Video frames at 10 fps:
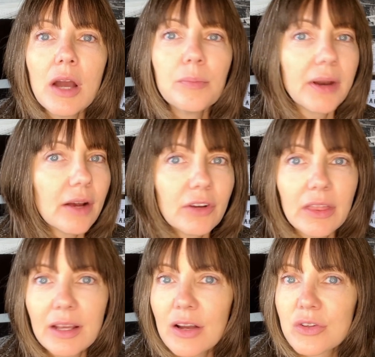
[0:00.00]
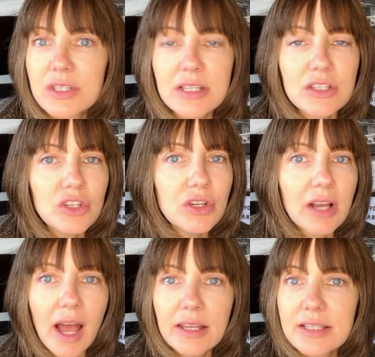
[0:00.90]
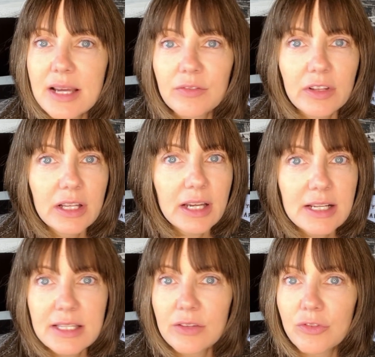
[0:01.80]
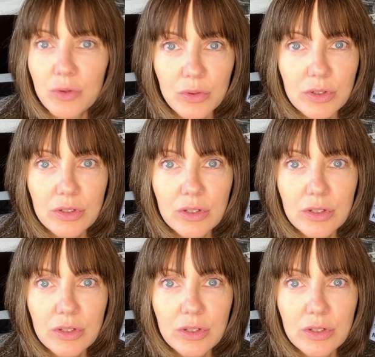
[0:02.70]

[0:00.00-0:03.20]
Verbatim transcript: But everything else is, you gotta stop villainizing food.